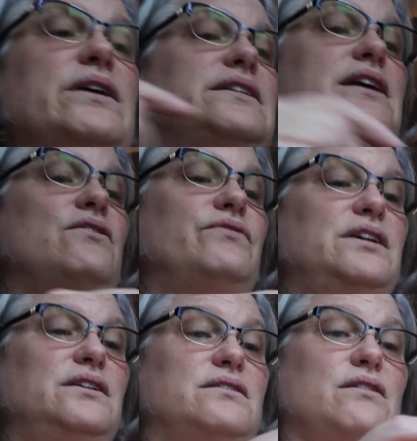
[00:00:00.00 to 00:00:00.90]
write down
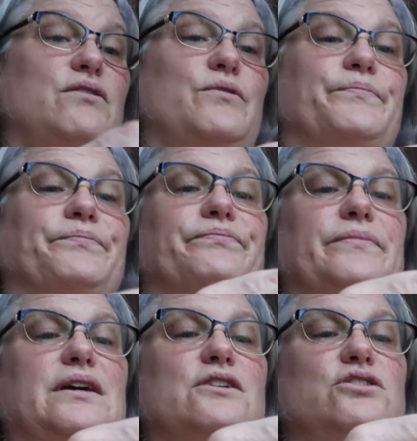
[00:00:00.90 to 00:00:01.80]
these,
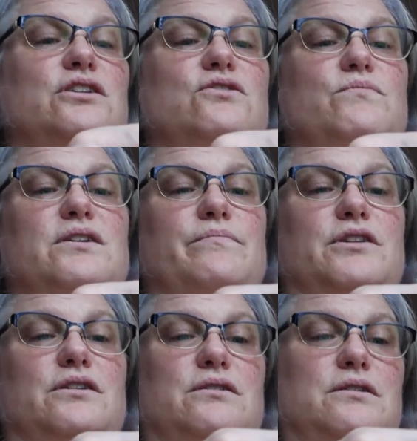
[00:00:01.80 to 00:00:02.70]
actually, you know what, I'm
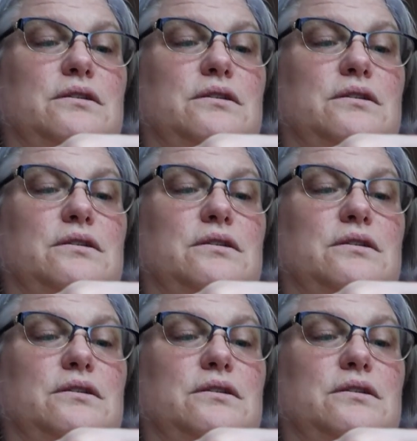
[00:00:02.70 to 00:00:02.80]
gonna